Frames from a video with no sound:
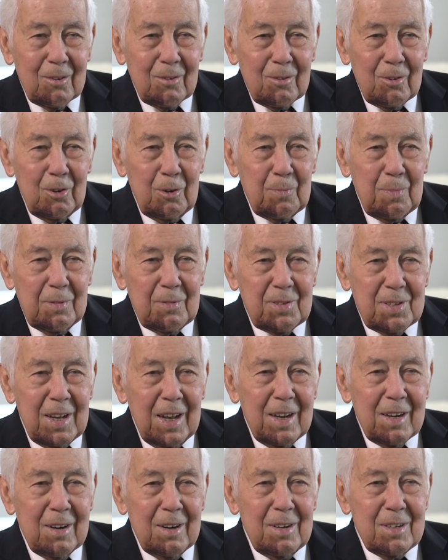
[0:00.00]
group of
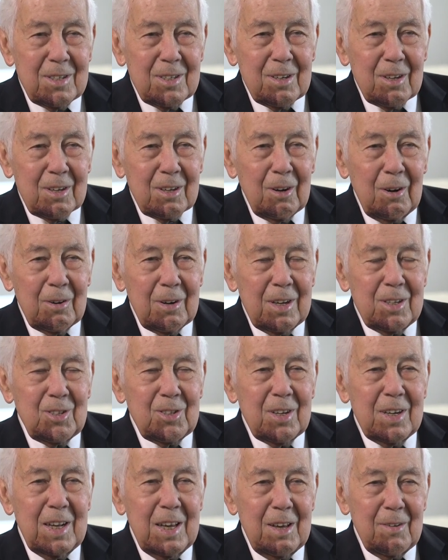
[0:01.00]
senators should go to
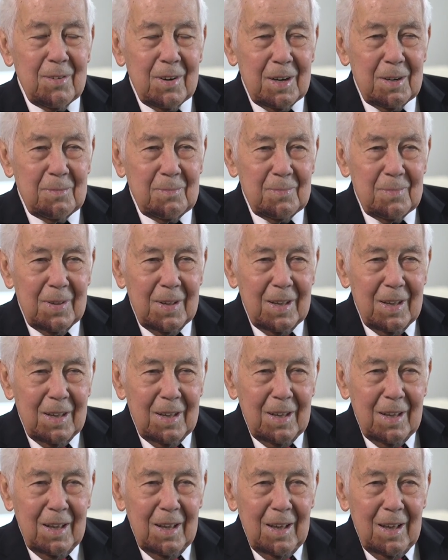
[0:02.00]
Geneva
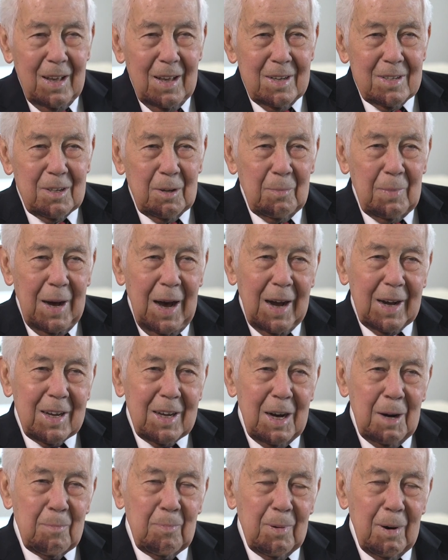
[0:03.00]
to
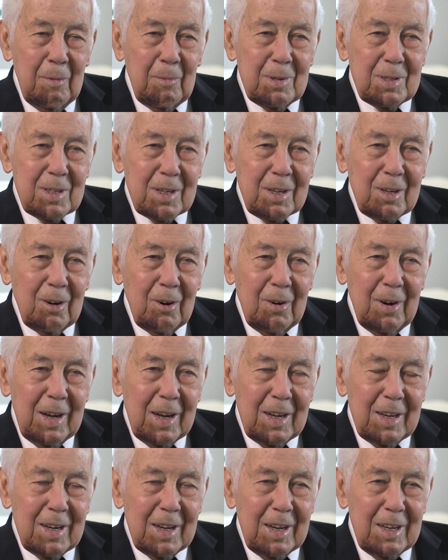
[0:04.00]
back up what was
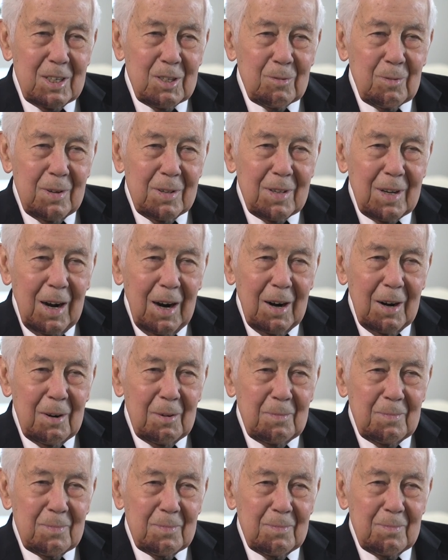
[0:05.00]
occurring, at least with
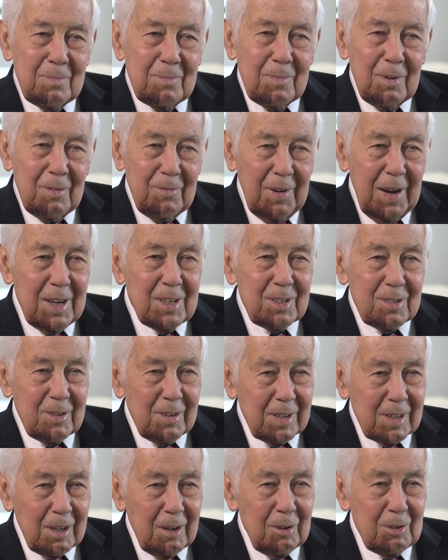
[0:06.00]
our
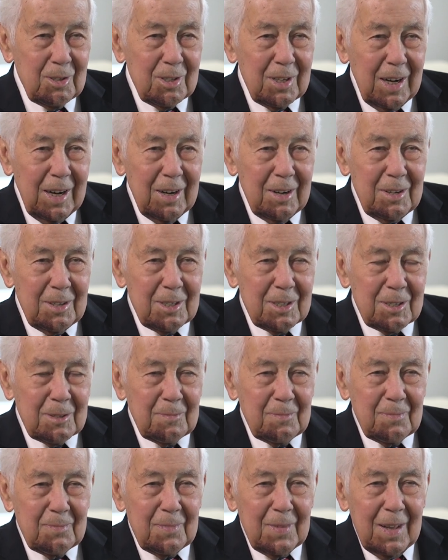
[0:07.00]
professional negotiators.
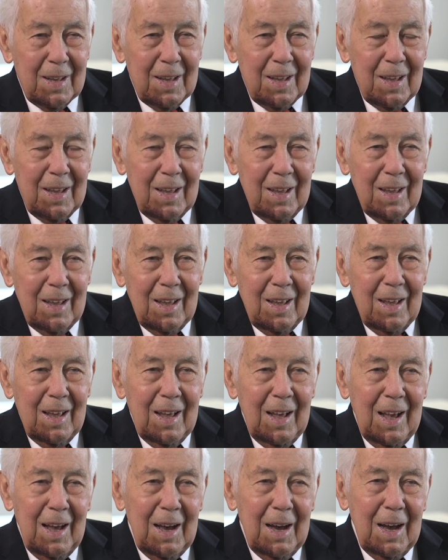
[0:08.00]

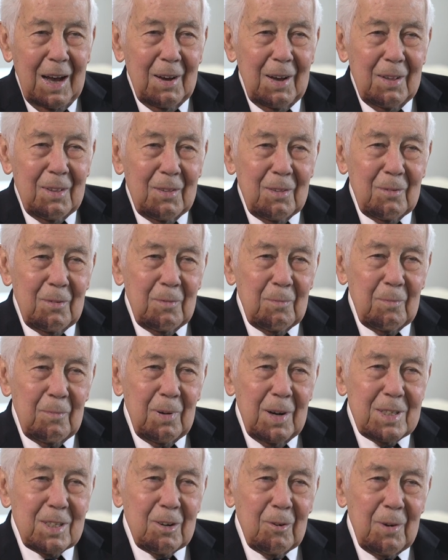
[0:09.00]

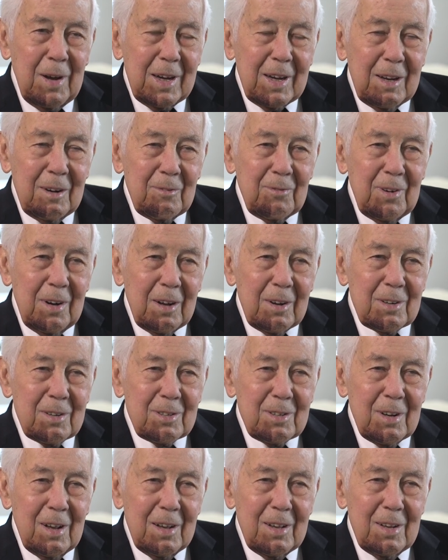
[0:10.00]
President Reagan felt
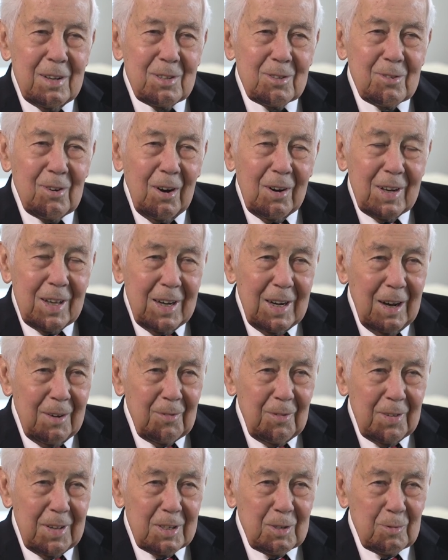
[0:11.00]
strongly
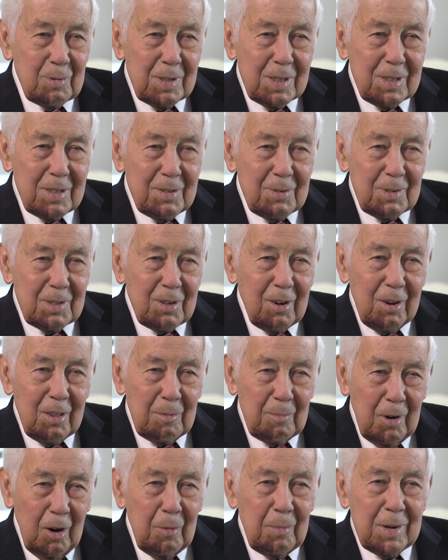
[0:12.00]
enough that this was sort of
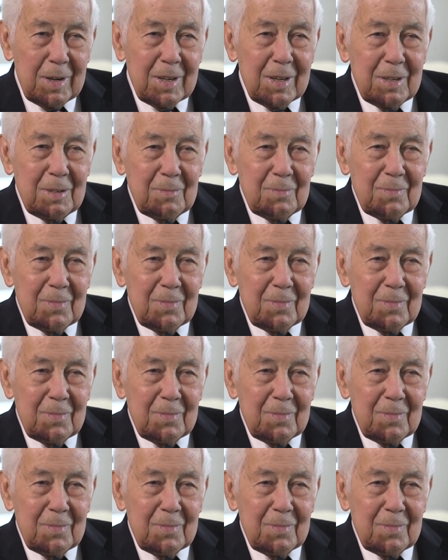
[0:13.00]
the moment